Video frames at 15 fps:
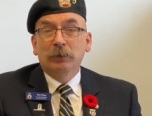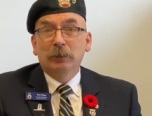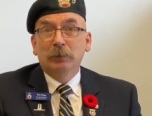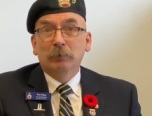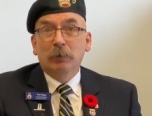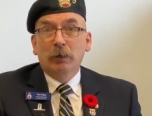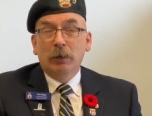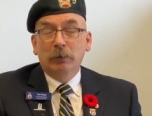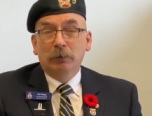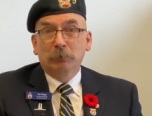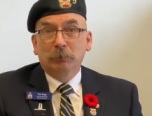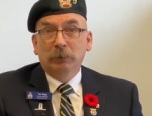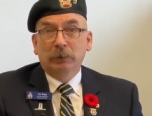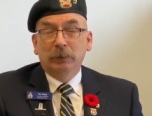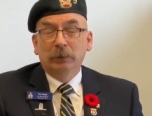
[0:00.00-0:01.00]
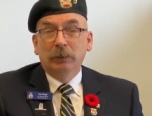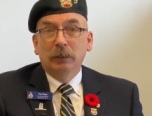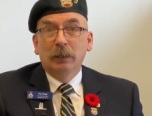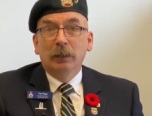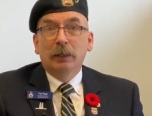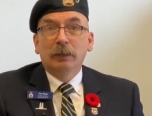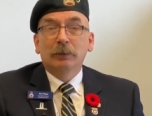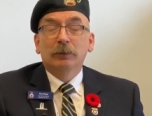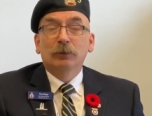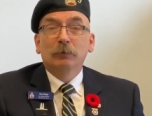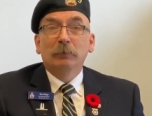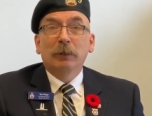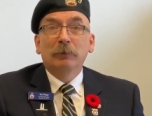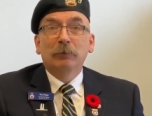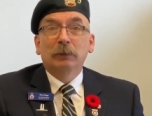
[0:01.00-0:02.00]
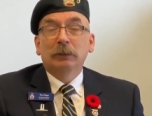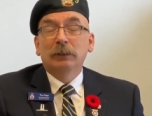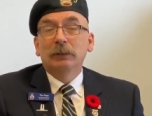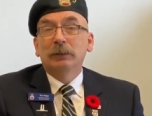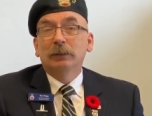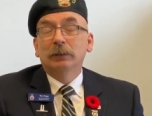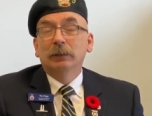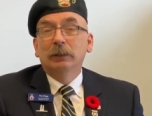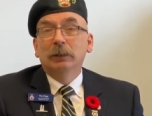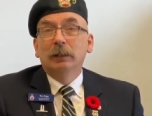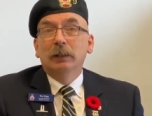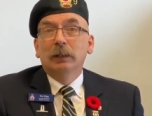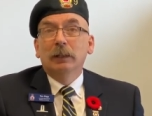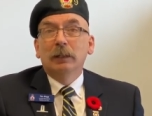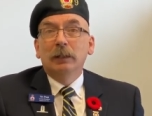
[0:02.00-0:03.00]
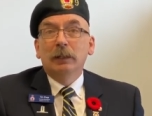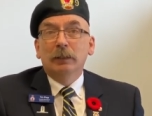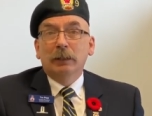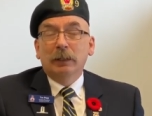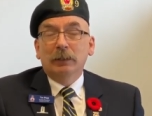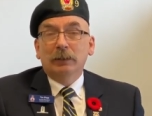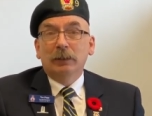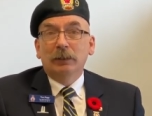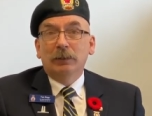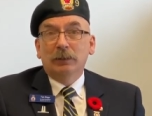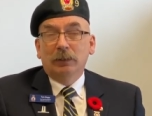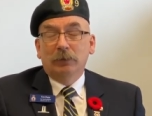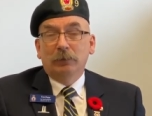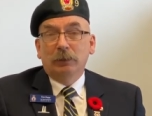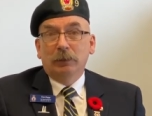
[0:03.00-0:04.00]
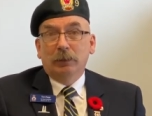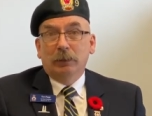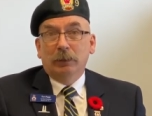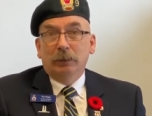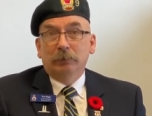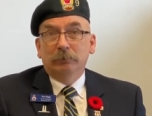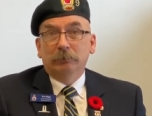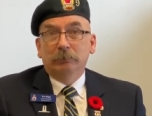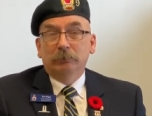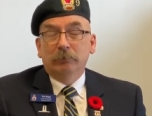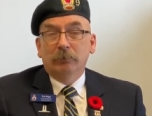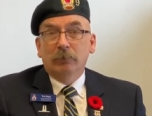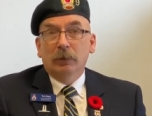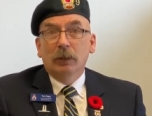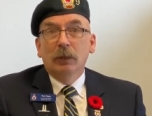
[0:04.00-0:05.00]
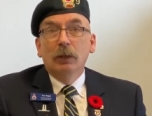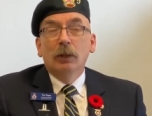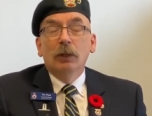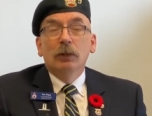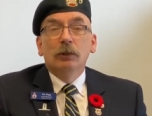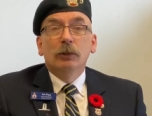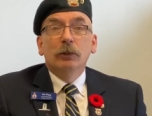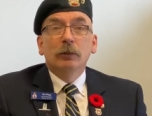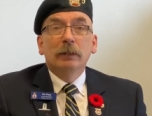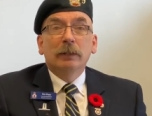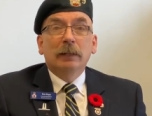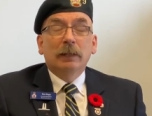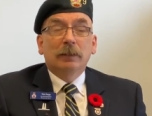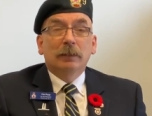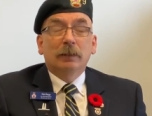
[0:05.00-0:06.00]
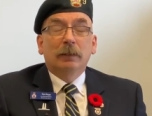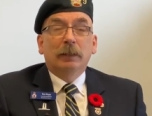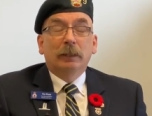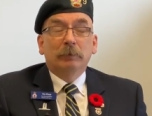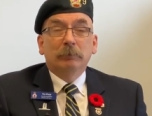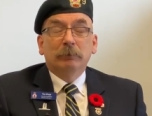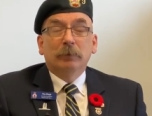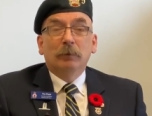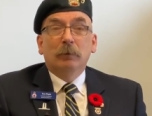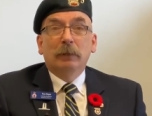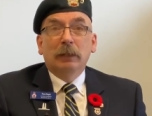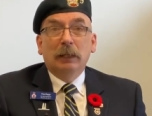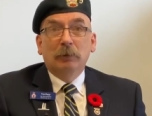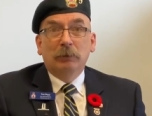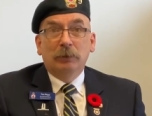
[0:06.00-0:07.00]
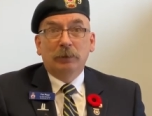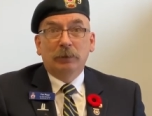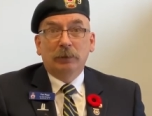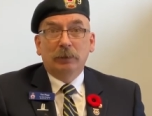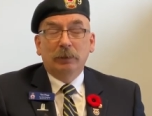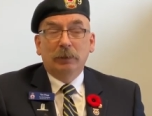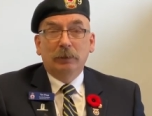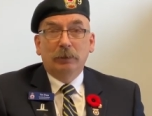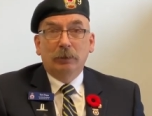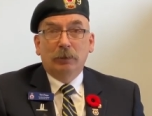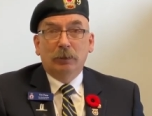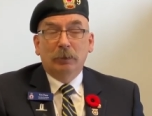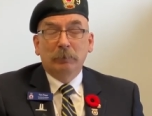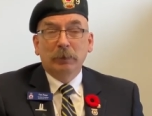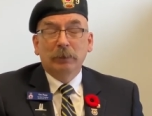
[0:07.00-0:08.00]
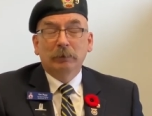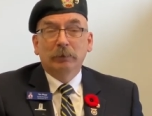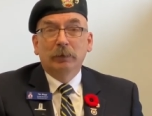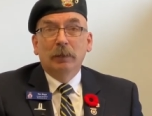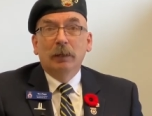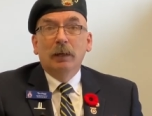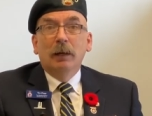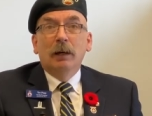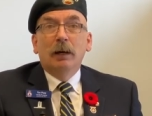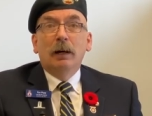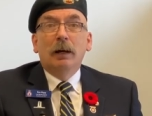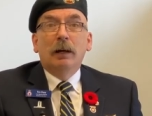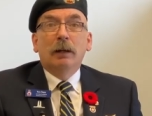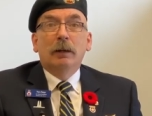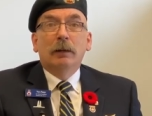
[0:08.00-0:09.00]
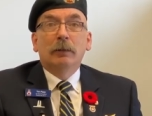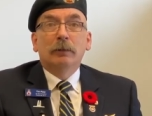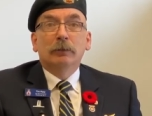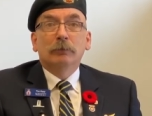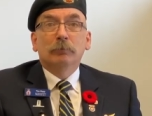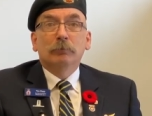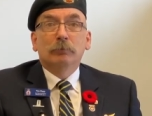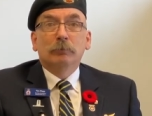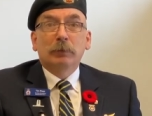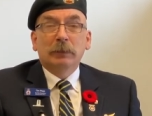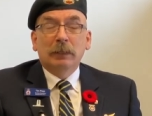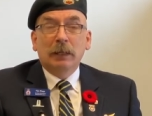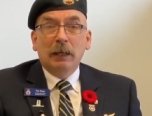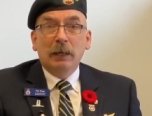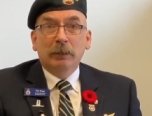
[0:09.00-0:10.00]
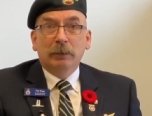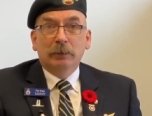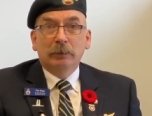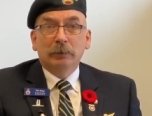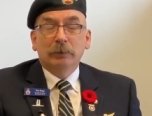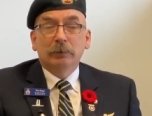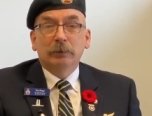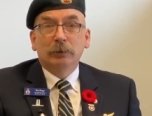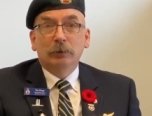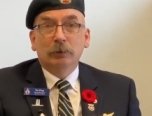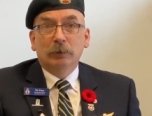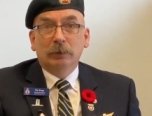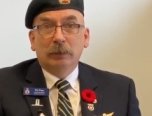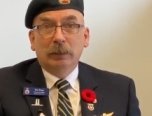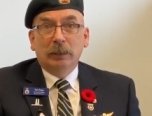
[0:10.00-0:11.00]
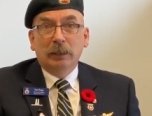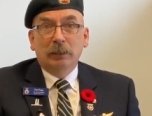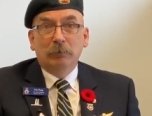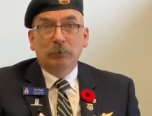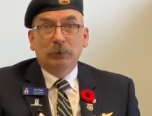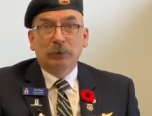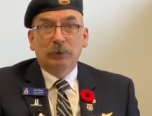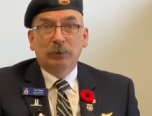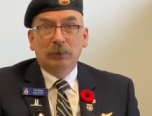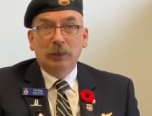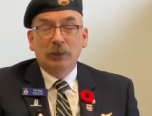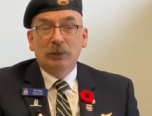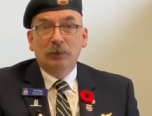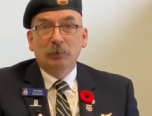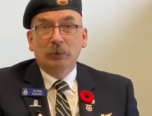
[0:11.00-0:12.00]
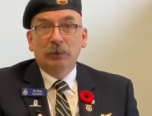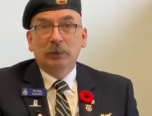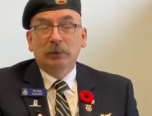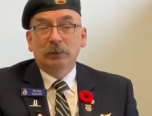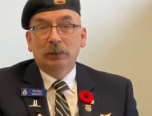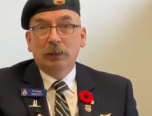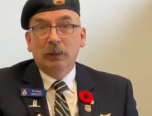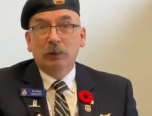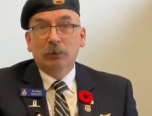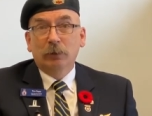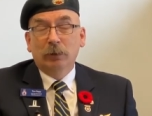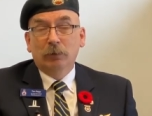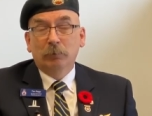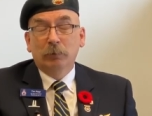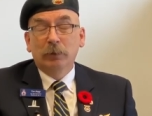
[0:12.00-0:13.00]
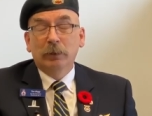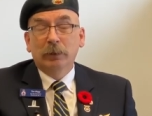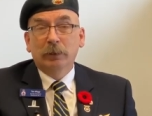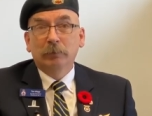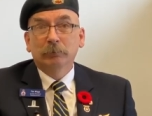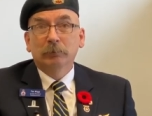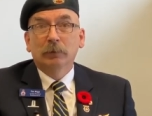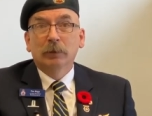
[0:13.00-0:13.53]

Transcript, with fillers: them honorably until my release in 1979 during that time, when I was in the Army, our battalion, the unit that I was stationed with in Calgary, Alberta,